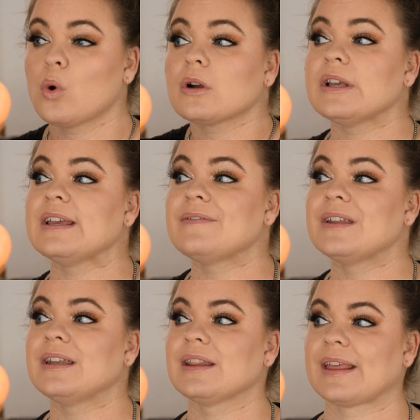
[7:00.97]
or
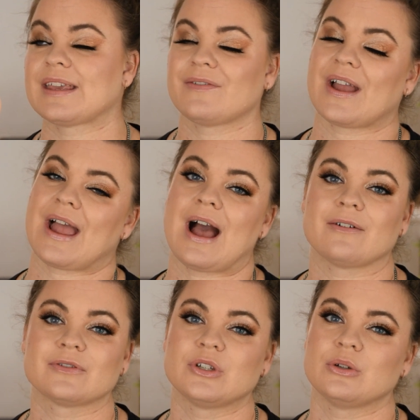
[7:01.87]
even like if I
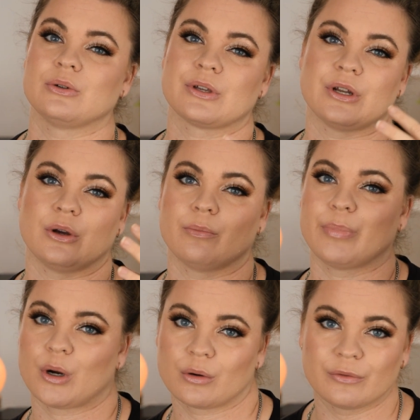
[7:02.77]
have to, you know,
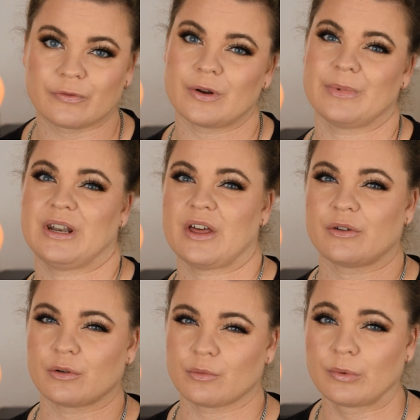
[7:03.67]
borrow from
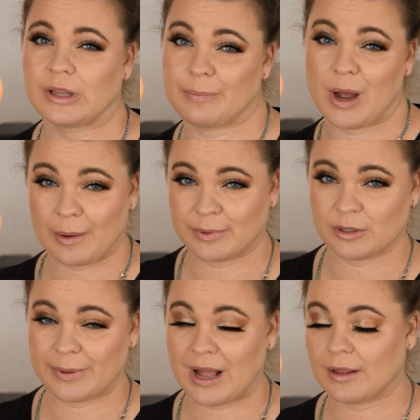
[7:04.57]
another really
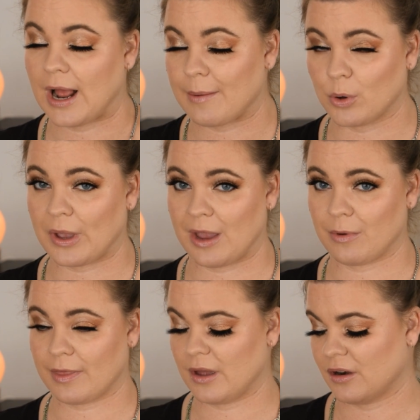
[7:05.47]
popular palette, I'm okay
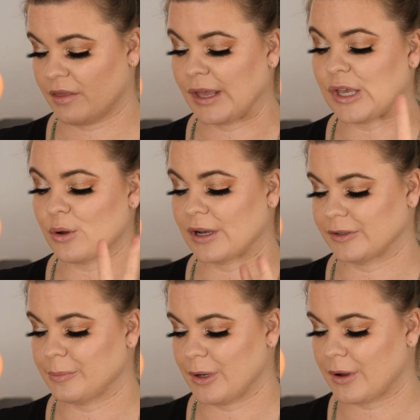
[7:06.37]
with that, and I think you guys
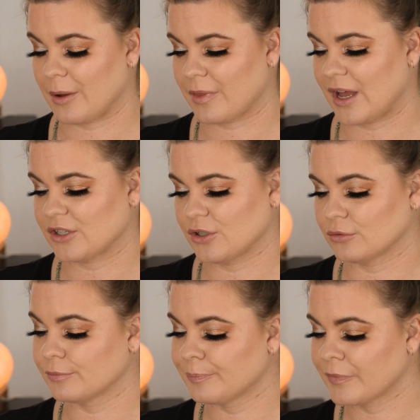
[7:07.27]
would be okay with that too.